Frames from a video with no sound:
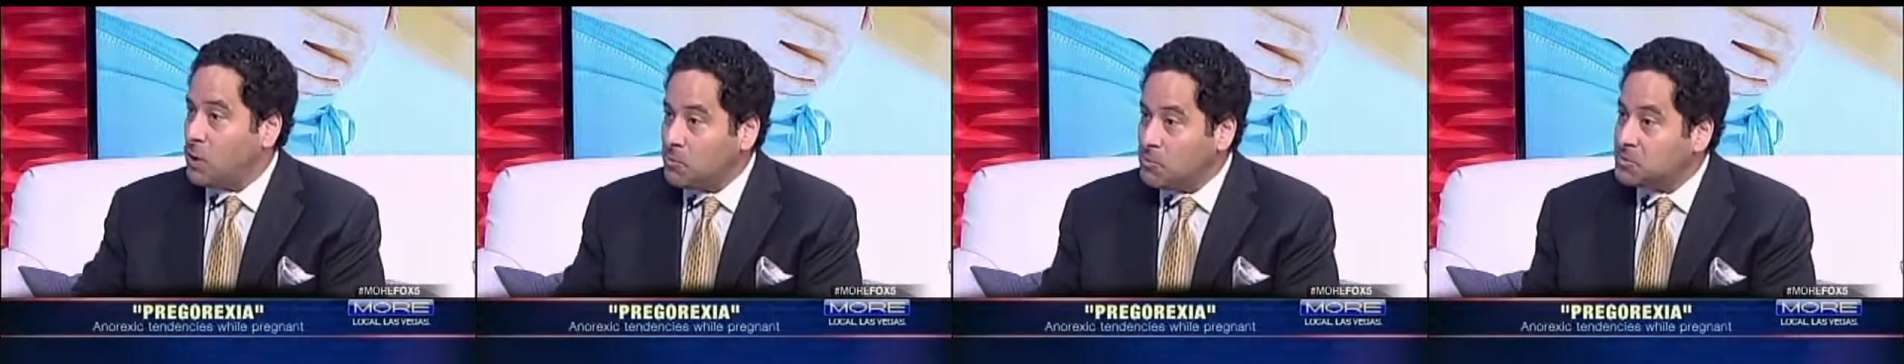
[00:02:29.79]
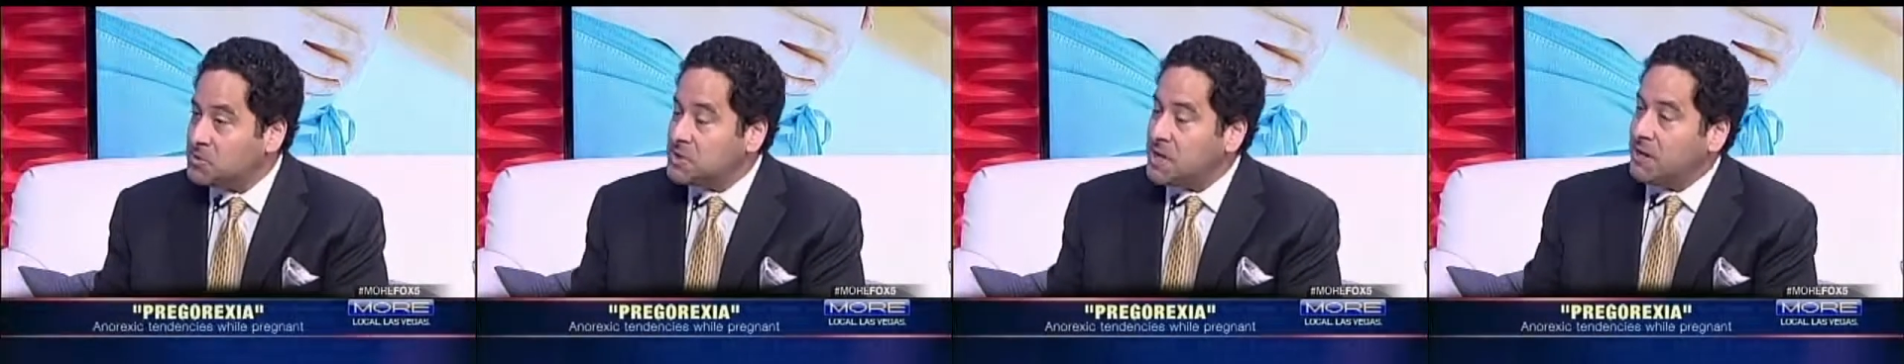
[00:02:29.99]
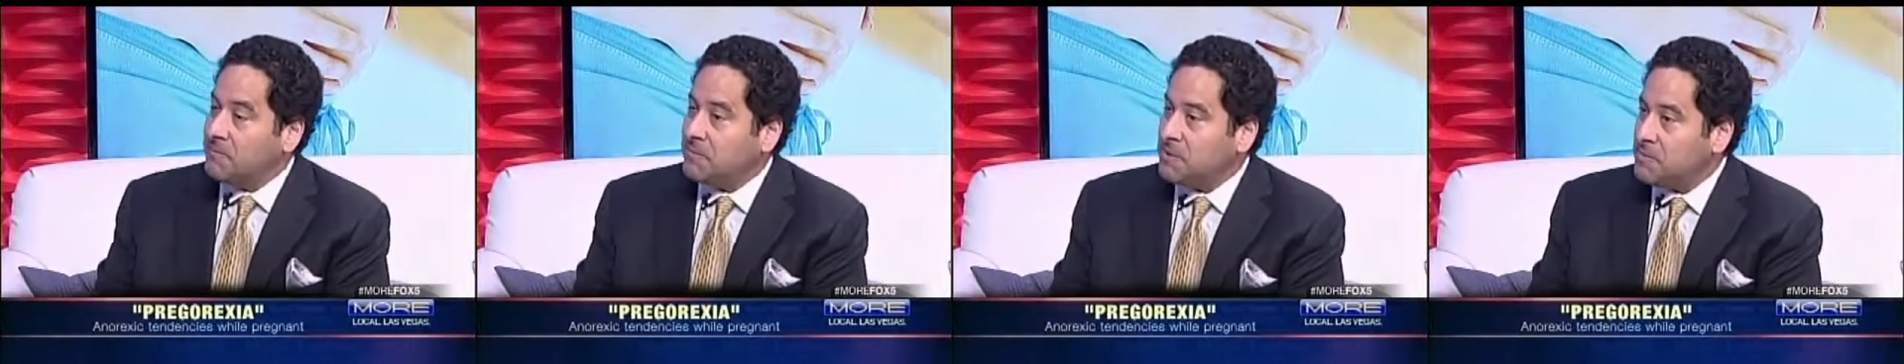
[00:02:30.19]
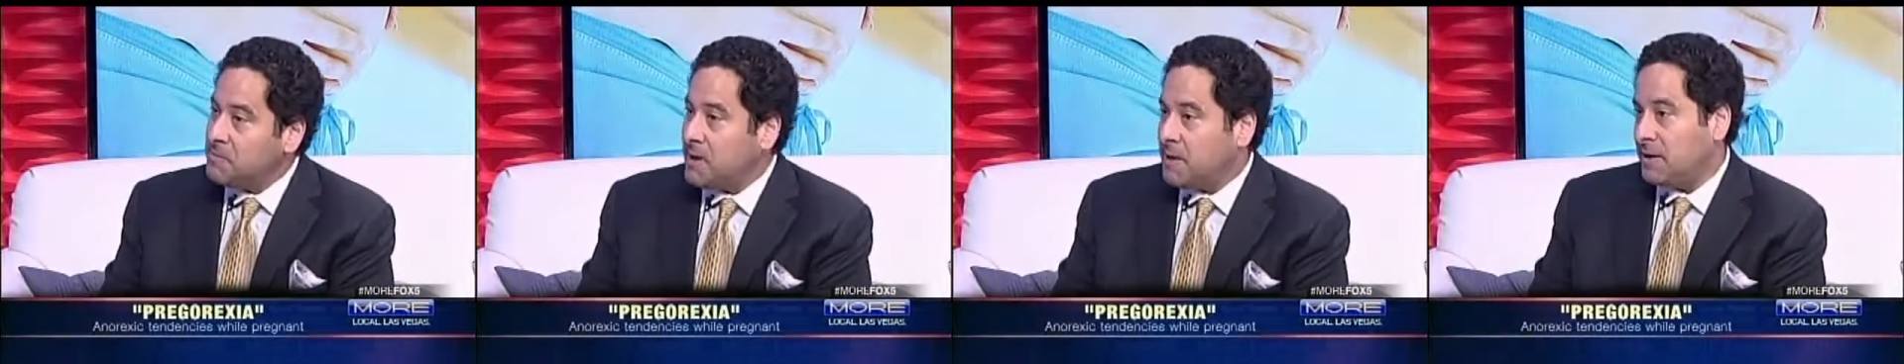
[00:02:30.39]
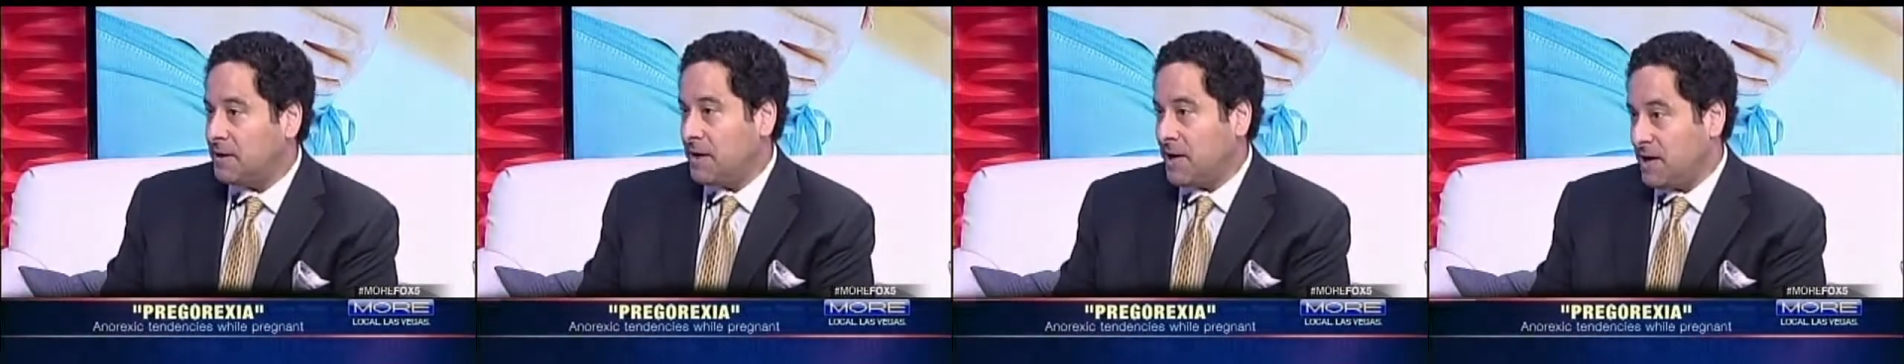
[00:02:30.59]
Almost every
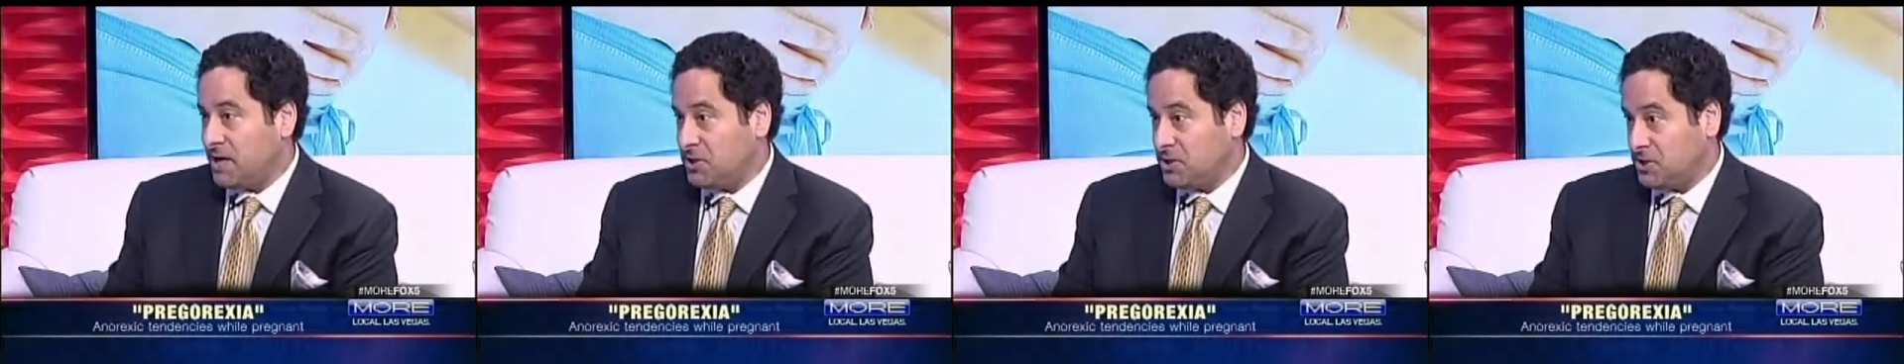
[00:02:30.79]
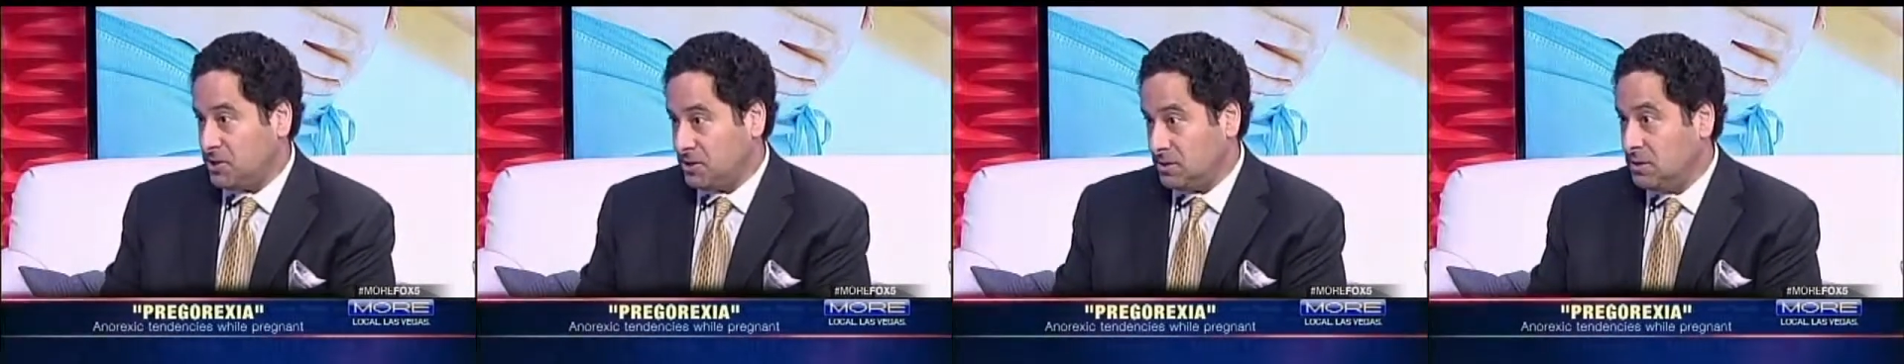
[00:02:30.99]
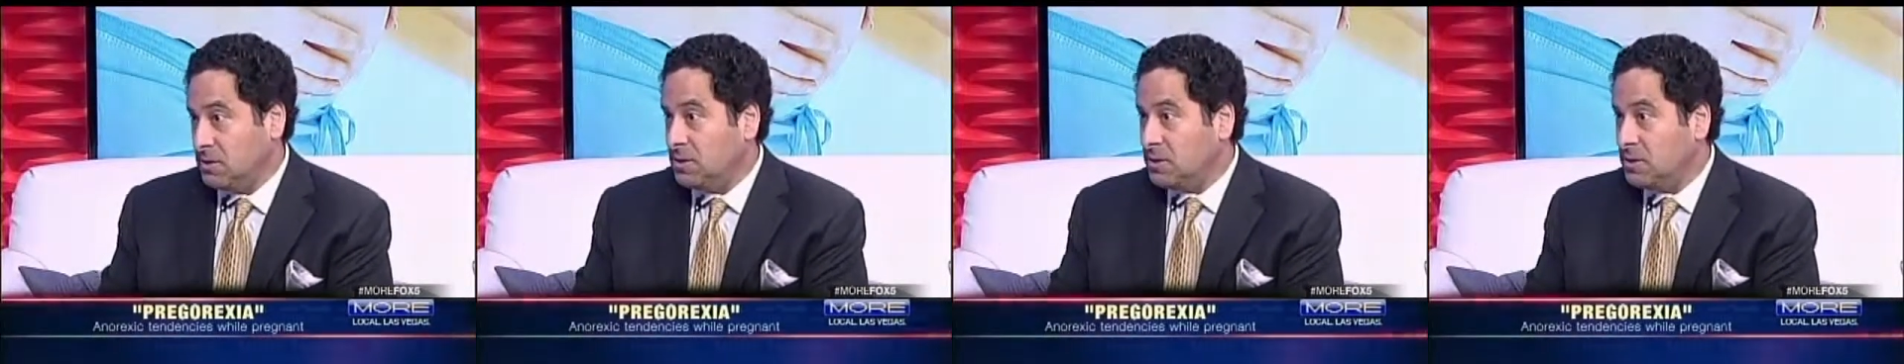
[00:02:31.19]
medication,